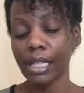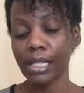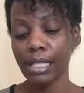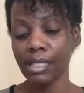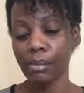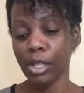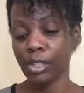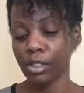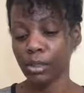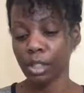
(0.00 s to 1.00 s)

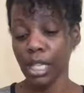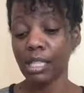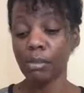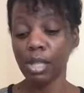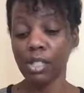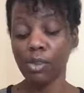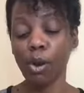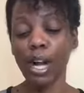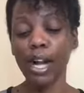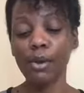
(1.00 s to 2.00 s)
testimony testimonies
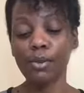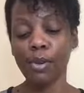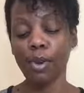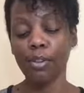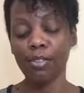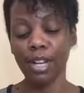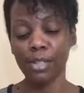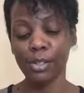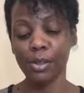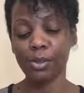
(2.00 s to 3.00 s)
or accounts of uh,
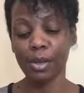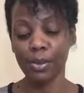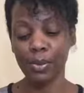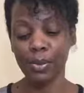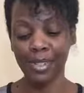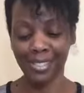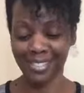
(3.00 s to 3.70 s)
children who